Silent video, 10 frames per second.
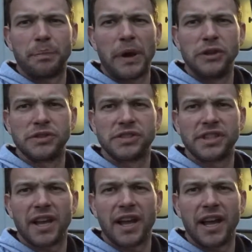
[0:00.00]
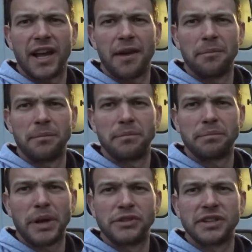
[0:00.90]
post a
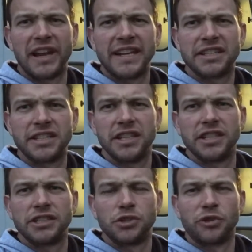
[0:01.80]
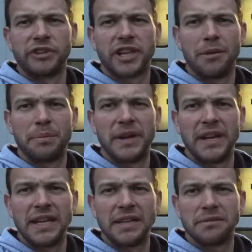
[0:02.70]
link to your joinery
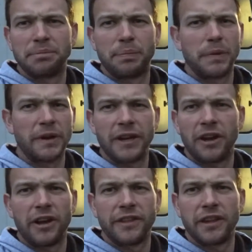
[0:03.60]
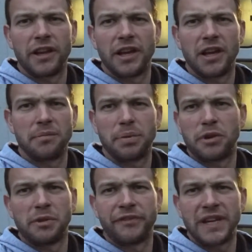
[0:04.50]
company, put it on
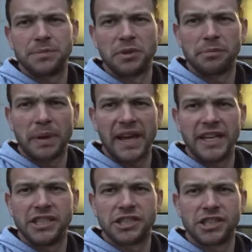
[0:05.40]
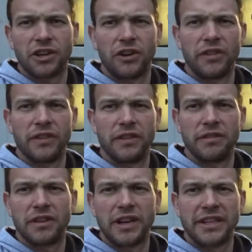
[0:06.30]
my Facebook page, on
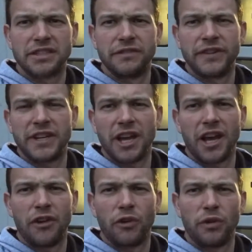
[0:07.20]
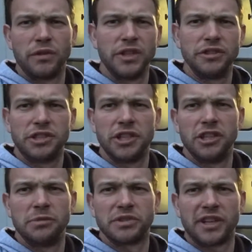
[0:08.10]
the link to the video, or on
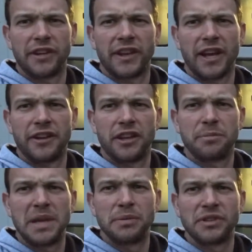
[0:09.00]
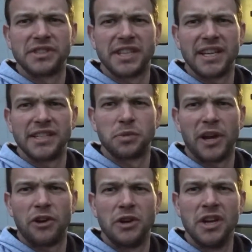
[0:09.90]
YouTube or something like that, then other people can see it as
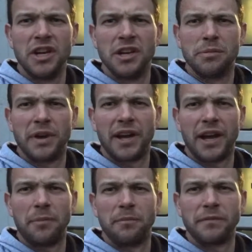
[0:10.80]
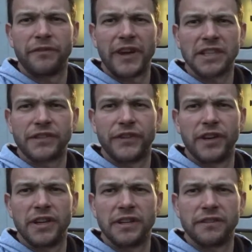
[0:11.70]
well. But thanks
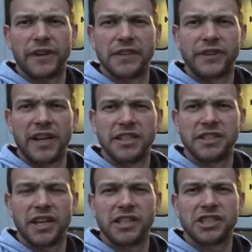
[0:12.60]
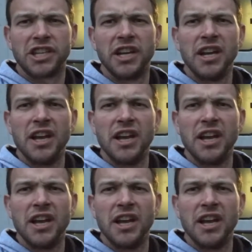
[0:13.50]
for getting in touch.